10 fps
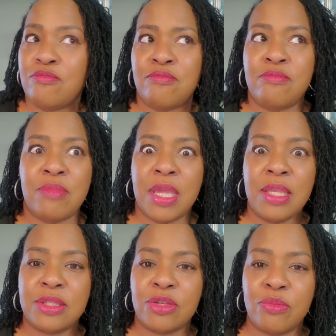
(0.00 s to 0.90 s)

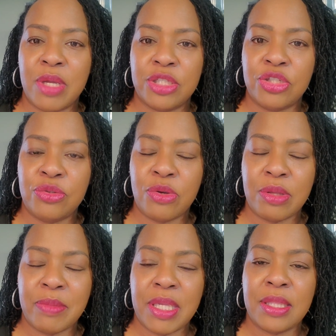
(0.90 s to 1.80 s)
mean so much. You know what
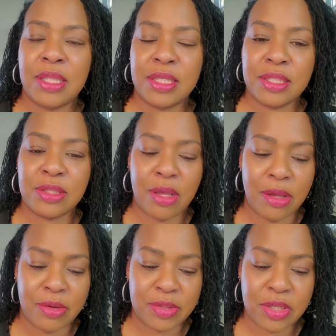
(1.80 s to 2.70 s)
I mean? This
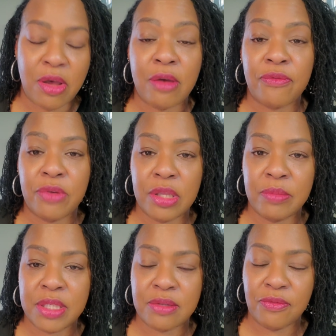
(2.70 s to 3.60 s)
song is called Freedom
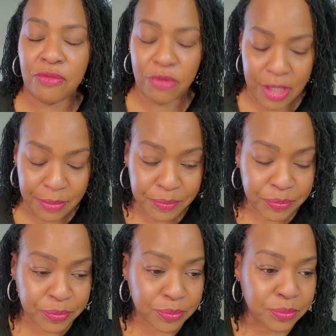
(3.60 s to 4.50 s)
Isn't Free.
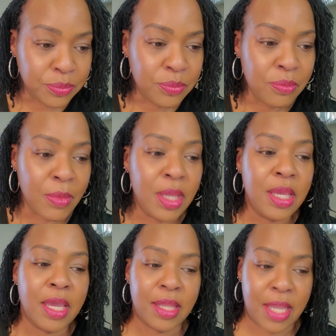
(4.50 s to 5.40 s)

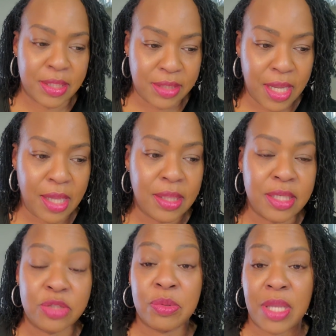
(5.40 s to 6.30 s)
And I sang
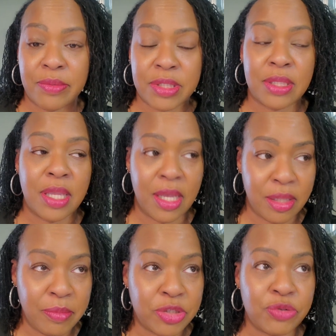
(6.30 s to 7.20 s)
this when I was in
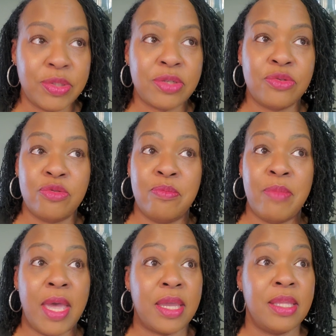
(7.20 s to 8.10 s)
elementary school
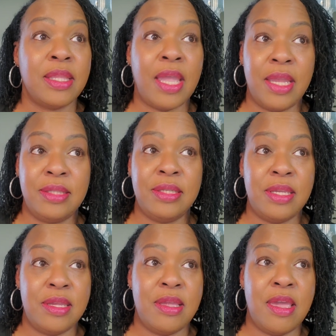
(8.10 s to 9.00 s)
back in
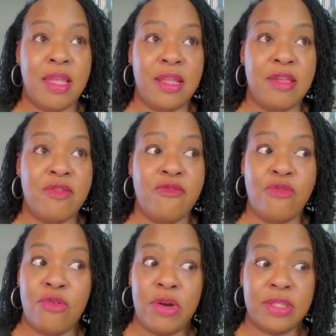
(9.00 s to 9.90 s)

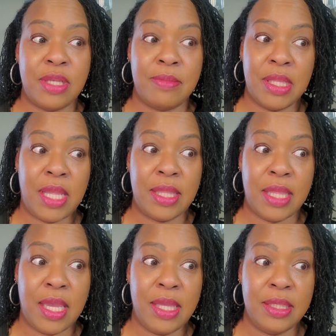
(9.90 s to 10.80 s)
1984 or something like
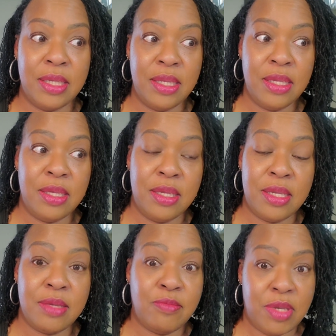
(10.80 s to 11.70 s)
that.
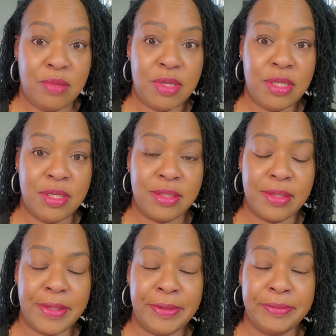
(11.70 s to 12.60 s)
Many, many years
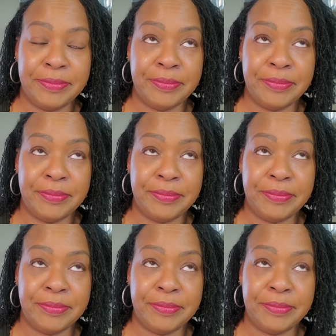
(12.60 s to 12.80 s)
ago.